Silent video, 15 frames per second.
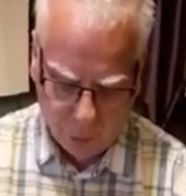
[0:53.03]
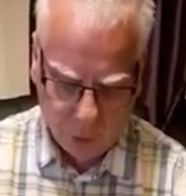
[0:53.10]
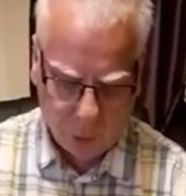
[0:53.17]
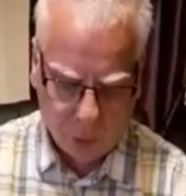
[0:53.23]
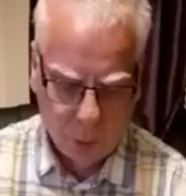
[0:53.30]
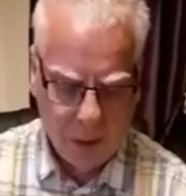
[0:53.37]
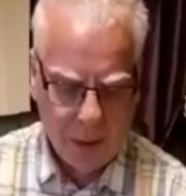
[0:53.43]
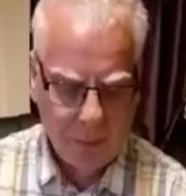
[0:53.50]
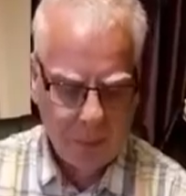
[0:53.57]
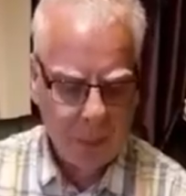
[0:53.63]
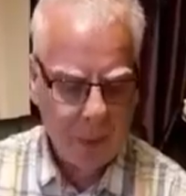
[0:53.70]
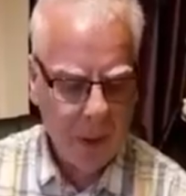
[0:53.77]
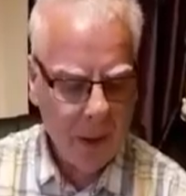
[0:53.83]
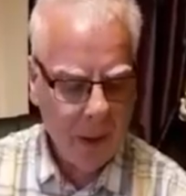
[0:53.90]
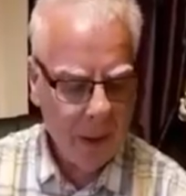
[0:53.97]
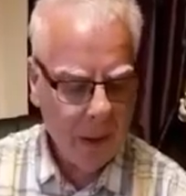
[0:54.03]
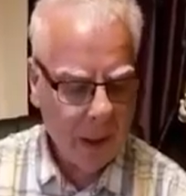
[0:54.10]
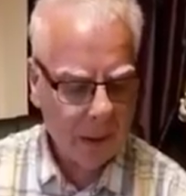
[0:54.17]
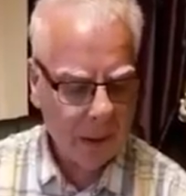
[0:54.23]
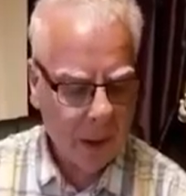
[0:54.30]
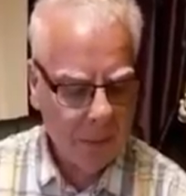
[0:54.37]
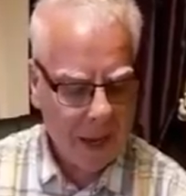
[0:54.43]
will weep
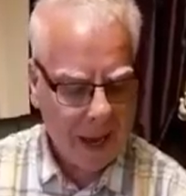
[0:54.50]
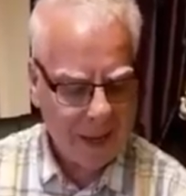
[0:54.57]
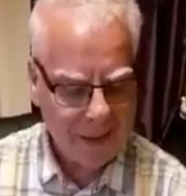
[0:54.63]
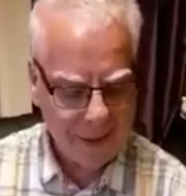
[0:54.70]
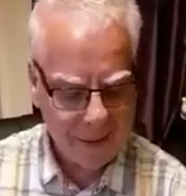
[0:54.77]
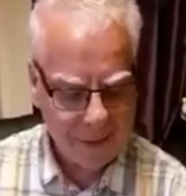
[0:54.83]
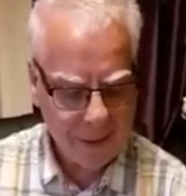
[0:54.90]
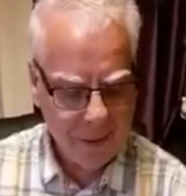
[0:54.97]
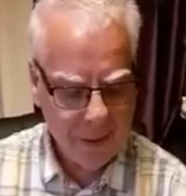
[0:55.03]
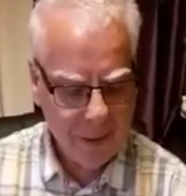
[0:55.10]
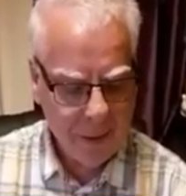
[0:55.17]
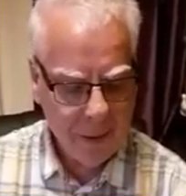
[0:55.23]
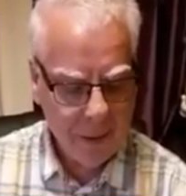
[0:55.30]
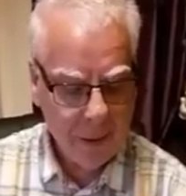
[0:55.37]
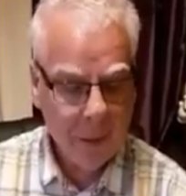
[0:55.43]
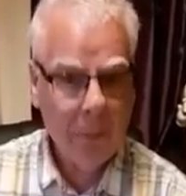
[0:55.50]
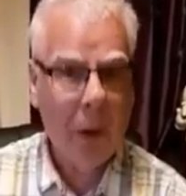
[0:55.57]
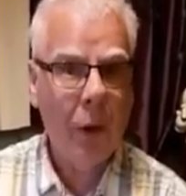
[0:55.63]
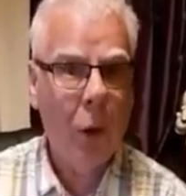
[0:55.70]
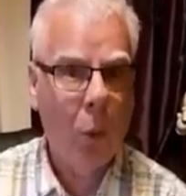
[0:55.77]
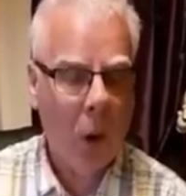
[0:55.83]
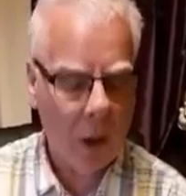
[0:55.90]
and lament, but
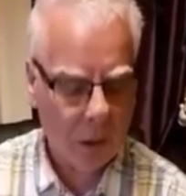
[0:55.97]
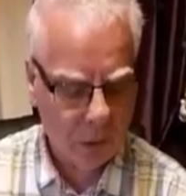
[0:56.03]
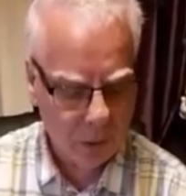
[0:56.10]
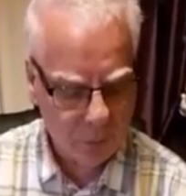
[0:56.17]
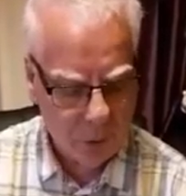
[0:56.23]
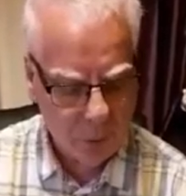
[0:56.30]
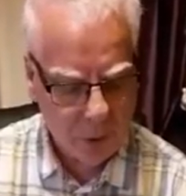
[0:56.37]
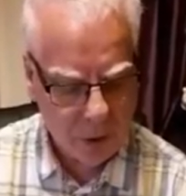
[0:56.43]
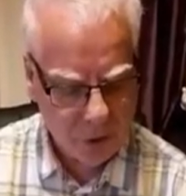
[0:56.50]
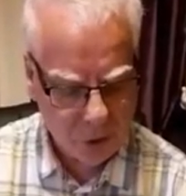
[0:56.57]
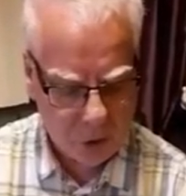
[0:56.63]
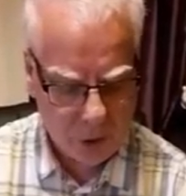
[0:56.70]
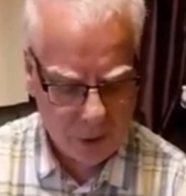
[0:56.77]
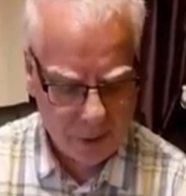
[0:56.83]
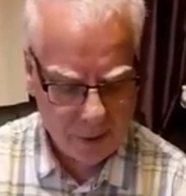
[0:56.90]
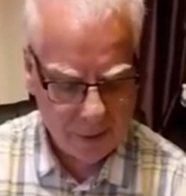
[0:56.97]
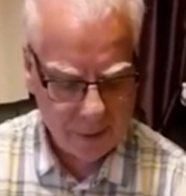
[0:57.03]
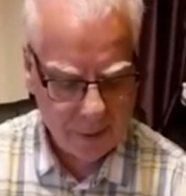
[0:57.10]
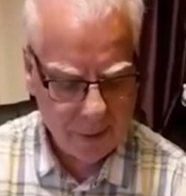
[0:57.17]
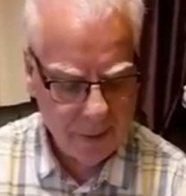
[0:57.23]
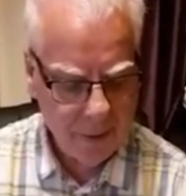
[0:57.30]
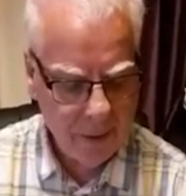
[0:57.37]
the world will rejoice,
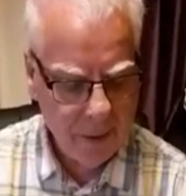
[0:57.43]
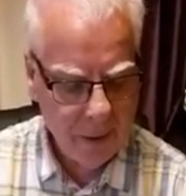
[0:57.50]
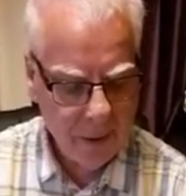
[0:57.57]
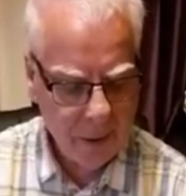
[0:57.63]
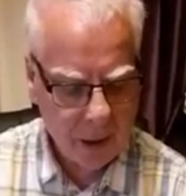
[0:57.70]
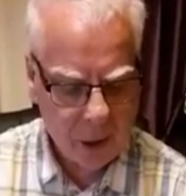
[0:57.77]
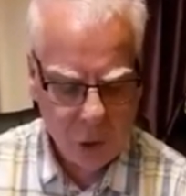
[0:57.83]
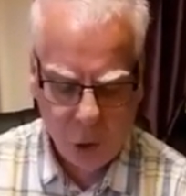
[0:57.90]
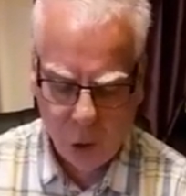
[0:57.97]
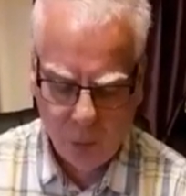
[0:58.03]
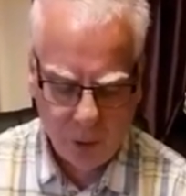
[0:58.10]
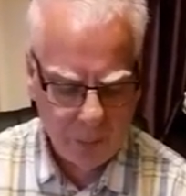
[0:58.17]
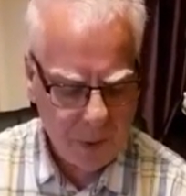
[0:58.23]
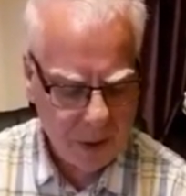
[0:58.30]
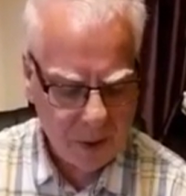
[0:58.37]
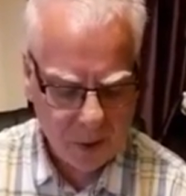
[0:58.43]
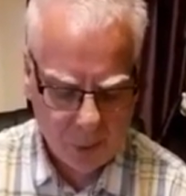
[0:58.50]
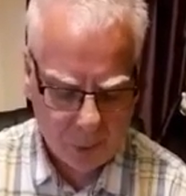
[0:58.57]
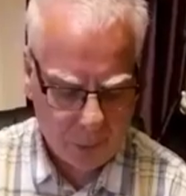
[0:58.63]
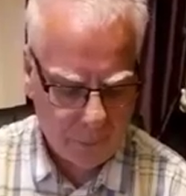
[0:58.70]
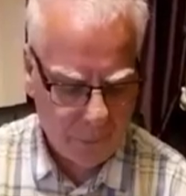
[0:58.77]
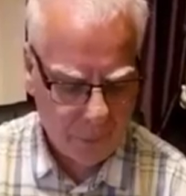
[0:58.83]
and you will be
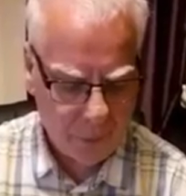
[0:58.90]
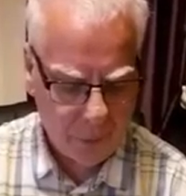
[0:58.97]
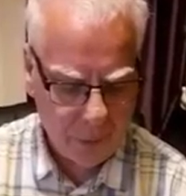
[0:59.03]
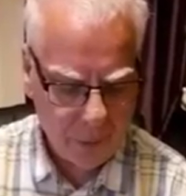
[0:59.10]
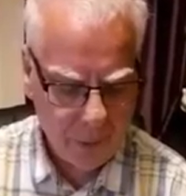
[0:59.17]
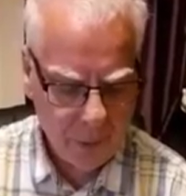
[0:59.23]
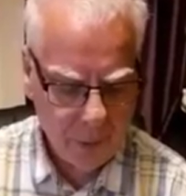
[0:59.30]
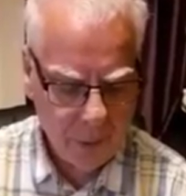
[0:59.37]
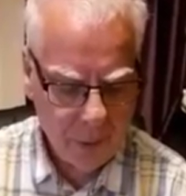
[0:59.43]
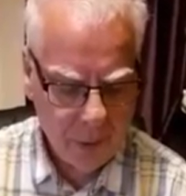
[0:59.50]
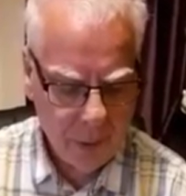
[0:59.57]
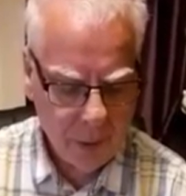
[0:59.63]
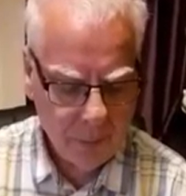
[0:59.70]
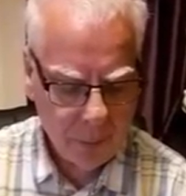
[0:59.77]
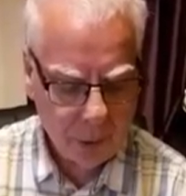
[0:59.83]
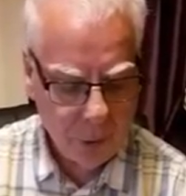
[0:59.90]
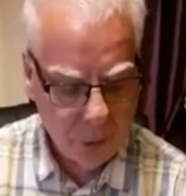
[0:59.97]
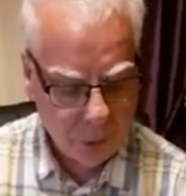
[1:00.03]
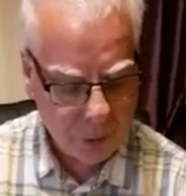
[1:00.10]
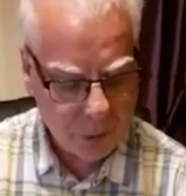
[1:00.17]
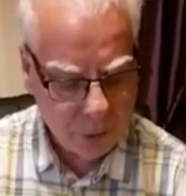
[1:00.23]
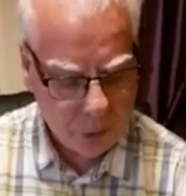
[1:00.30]
sorrowful, but your
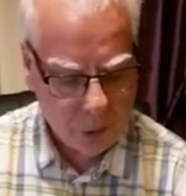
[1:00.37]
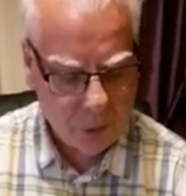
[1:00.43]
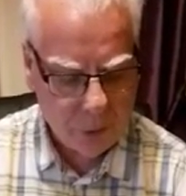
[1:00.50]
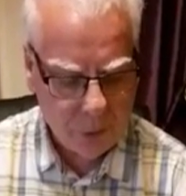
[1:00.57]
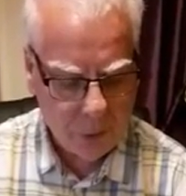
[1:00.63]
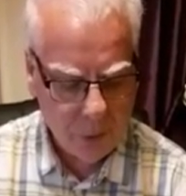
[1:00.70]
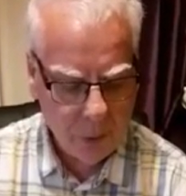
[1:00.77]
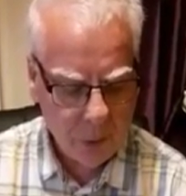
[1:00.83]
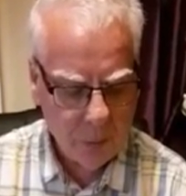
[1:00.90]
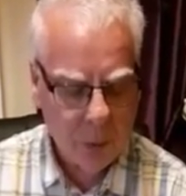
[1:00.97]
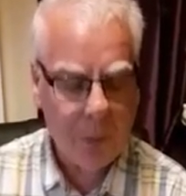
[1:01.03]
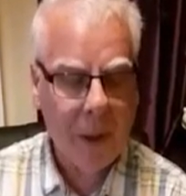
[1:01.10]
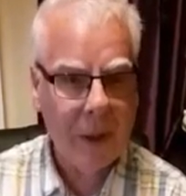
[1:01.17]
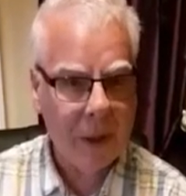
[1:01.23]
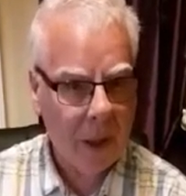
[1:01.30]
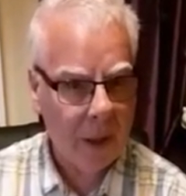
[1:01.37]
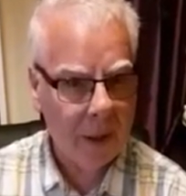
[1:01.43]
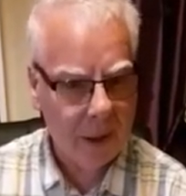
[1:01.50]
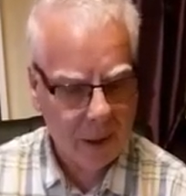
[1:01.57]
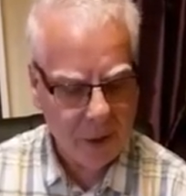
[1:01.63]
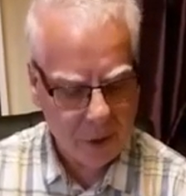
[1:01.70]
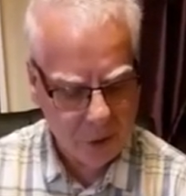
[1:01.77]
sorrow will be turned
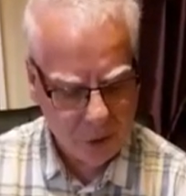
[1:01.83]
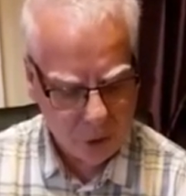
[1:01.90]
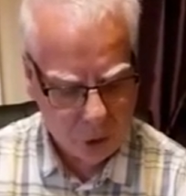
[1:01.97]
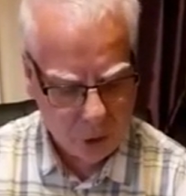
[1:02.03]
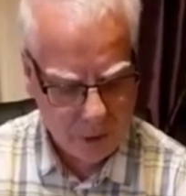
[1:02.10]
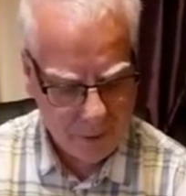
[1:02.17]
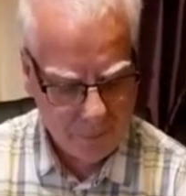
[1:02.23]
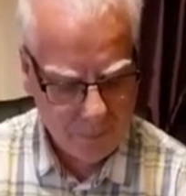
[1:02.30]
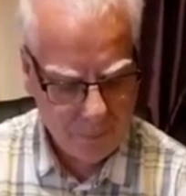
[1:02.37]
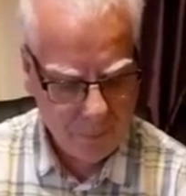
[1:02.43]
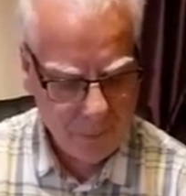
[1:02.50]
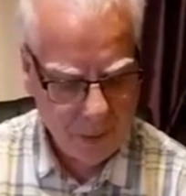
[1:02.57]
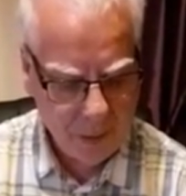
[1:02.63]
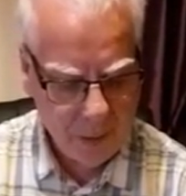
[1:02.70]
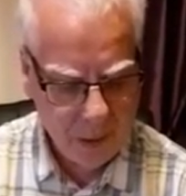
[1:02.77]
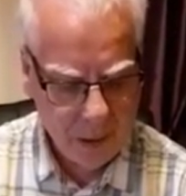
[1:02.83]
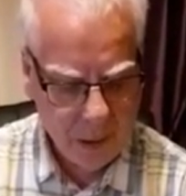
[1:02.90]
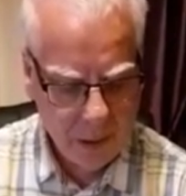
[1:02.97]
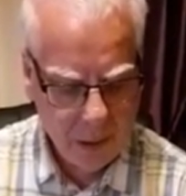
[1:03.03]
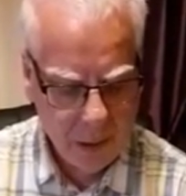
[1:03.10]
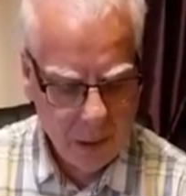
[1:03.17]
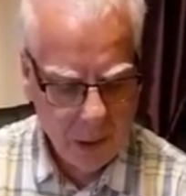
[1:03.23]
into joy.
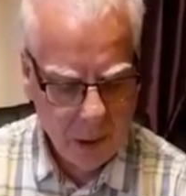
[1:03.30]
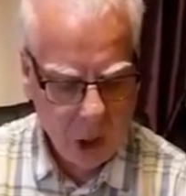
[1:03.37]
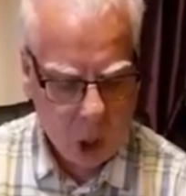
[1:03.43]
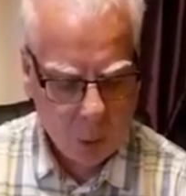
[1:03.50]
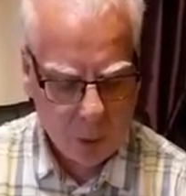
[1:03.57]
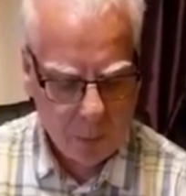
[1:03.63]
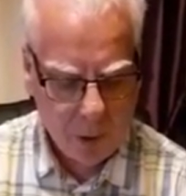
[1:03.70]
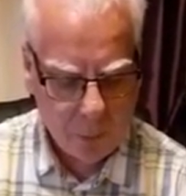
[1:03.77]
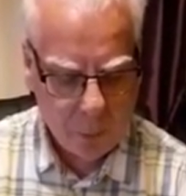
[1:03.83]
A woman,